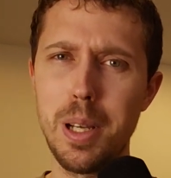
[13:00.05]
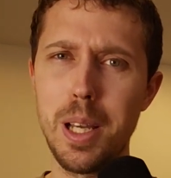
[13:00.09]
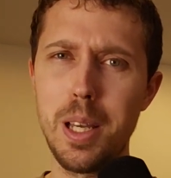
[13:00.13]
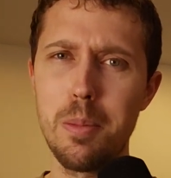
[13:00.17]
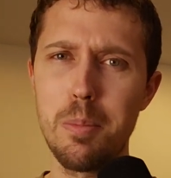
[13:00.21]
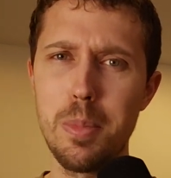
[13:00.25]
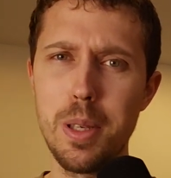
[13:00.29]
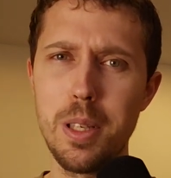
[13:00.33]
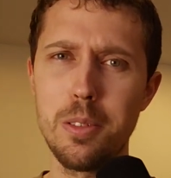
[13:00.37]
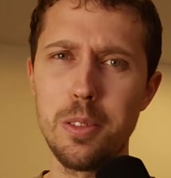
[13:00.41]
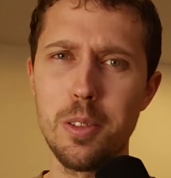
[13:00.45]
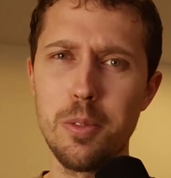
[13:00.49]
buy
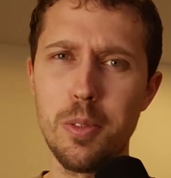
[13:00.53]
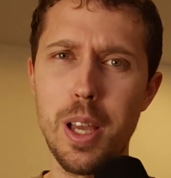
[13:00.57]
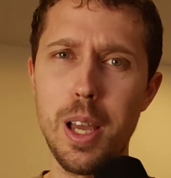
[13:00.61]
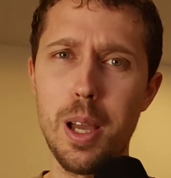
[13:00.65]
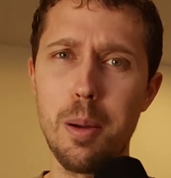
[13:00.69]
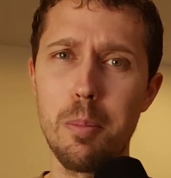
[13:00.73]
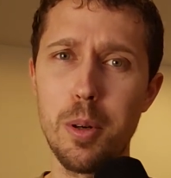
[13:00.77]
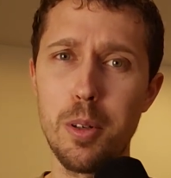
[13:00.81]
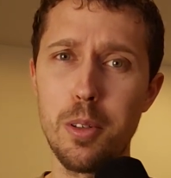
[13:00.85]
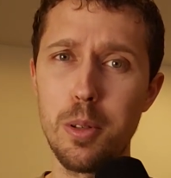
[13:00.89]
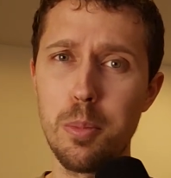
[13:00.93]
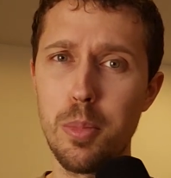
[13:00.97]
a piece of
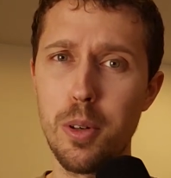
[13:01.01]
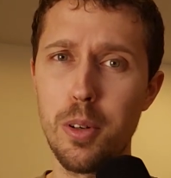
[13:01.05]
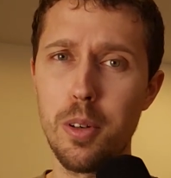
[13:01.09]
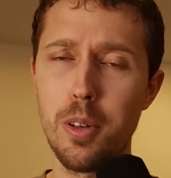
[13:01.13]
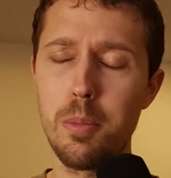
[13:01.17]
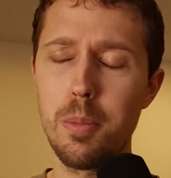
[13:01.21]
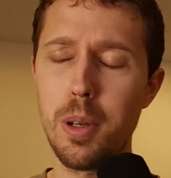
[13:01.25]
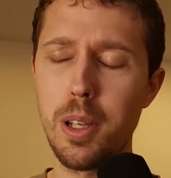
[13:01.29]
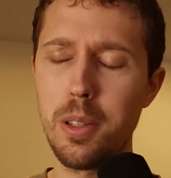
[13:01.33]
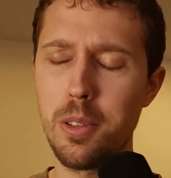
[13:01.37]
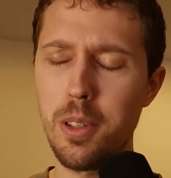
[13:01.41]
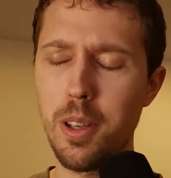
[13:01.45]
amber to
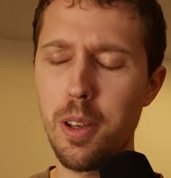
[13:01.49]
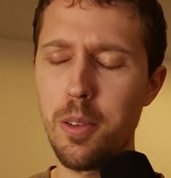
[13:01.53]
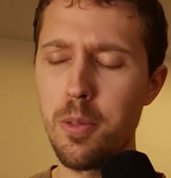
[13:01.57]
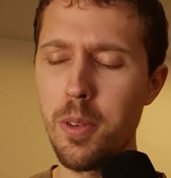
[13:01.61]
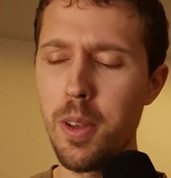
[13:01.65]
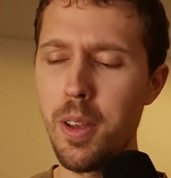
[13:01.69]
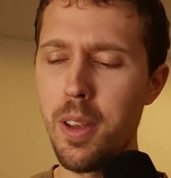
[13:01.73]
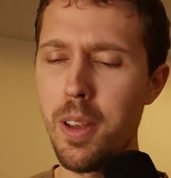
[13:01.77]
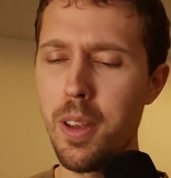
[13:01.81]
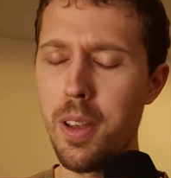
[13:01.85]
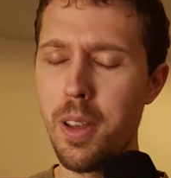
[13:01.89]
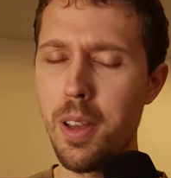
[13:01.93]
burn
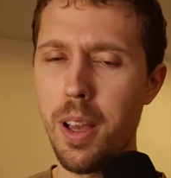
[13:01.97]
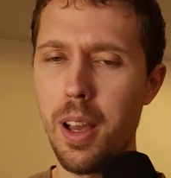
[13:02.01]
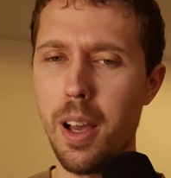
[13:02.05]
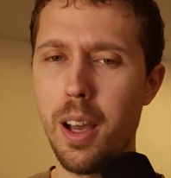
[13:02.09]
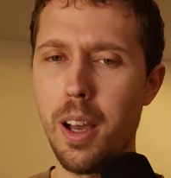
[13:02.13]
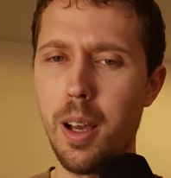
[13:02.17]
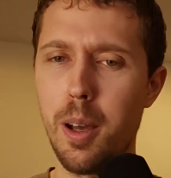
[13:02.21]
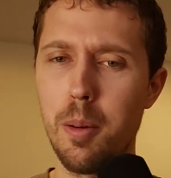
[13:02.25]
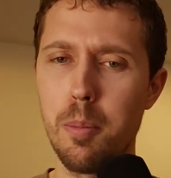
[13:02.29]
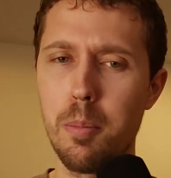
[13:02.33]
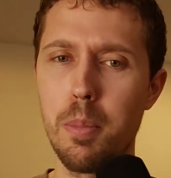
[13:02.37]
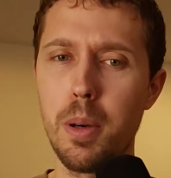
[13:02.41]
myself,
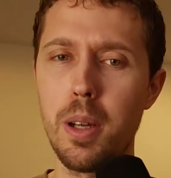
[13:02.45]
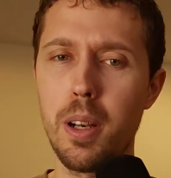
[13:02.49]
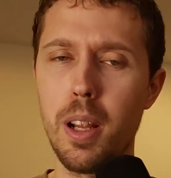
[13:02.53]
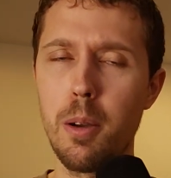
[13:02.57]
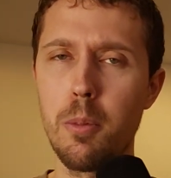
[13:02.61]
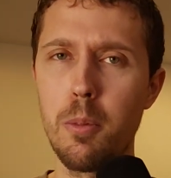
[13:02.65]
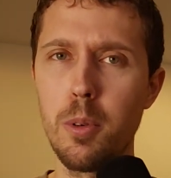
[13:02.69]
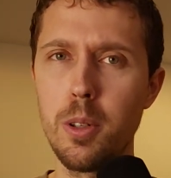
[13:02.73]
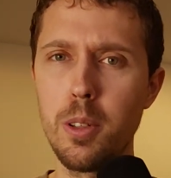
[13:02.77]
but